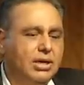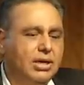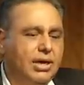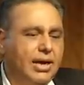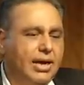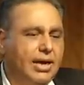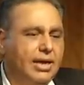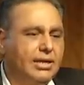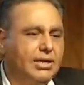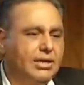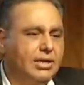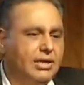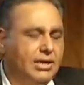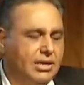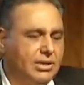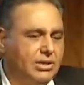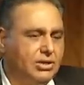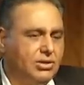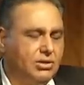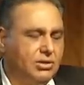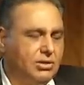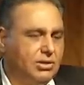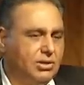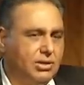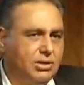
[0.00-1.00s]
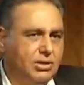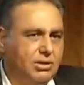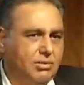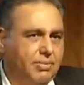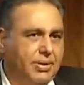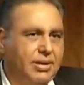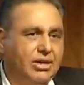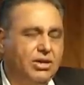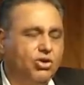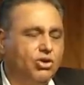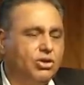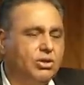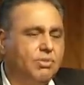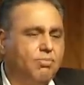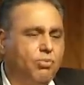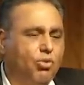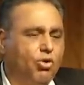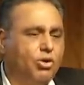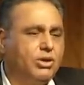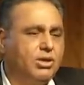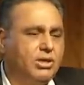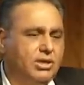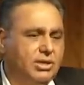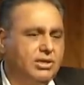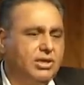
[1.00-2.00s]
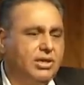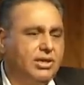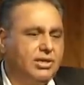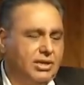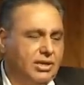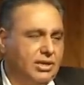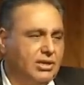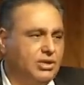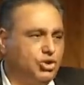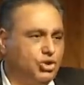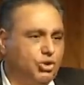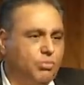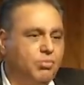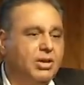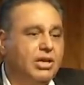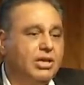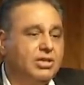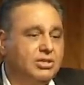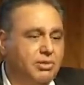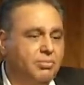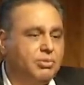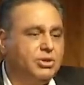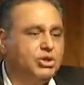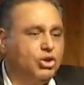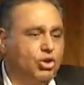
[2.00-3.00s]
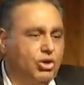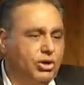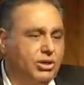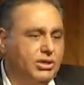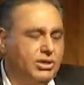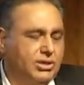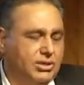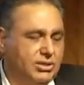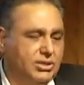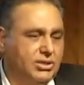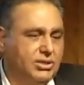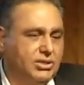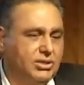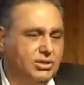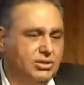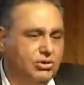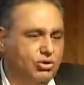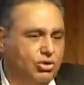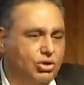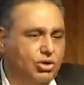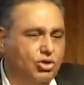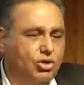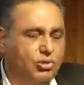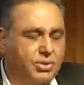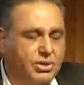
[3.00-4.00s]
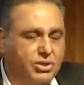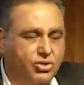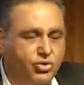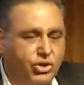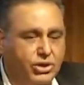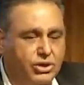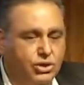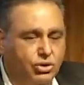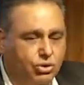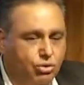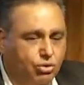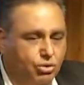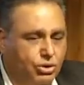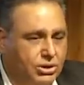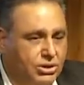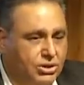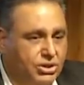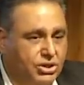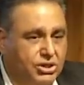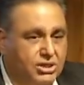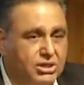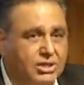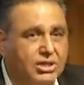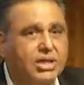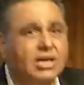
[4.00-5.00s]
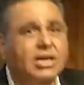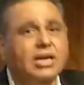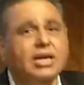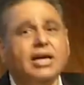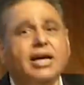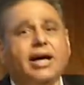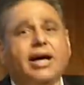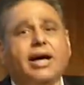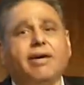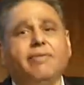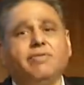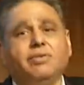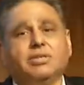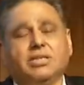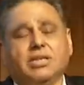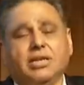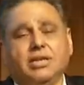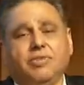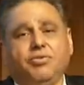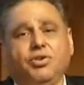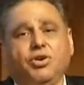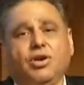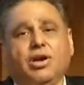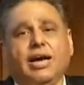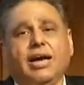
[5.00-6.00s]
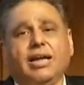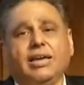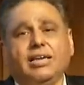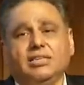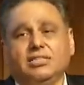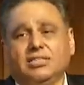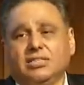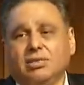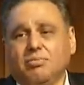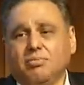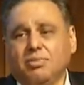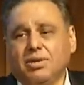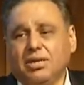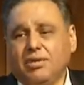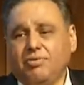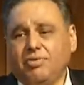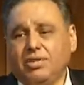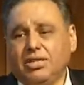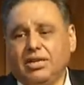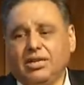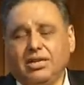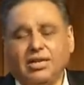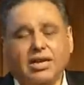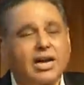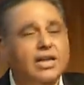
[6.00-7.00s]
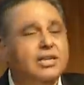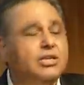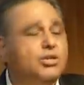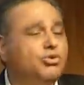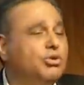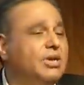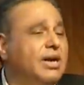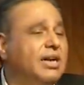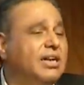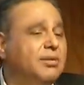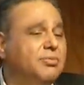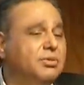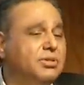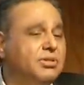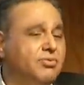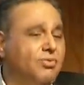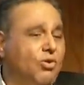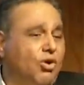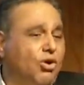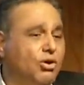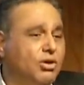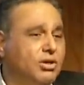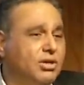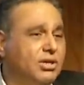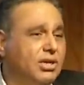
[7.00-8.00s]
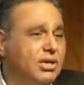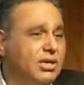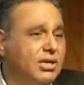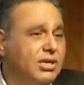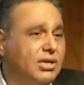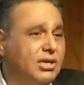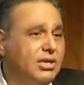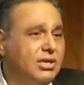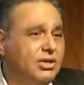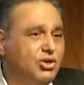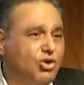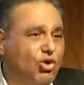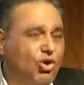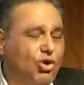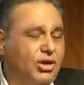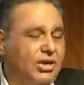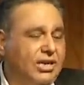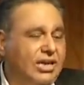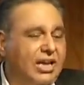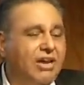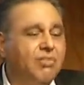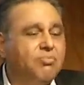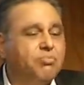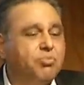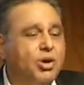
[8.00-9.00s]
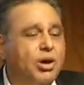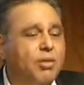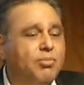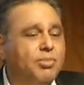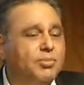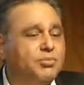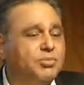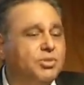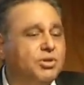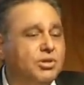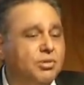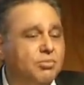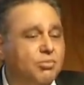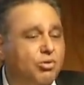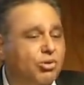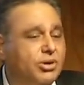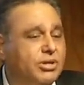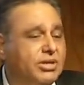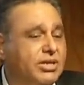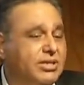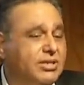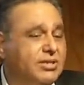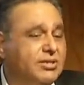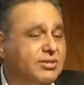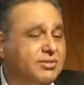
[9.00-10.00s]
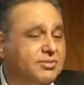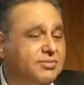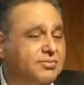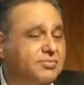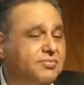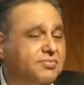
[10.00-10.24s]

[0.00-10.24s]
And depending on the board, it should be, it's a majority decision. So there could be 3-2 decision. Obviously, if you're hiring somebody with a non-unanimous vote, you already have problems on the board then.